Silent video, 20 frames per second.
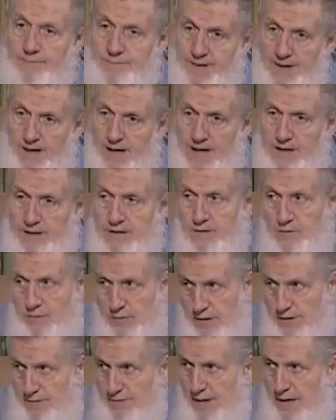God is
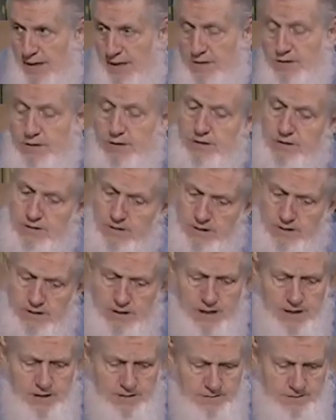one, right?" She said,
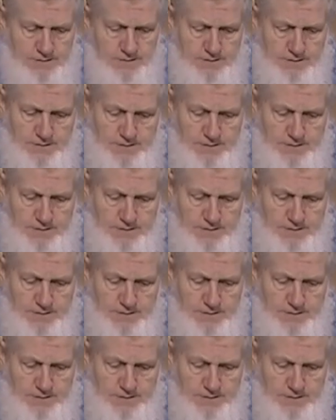"Yes.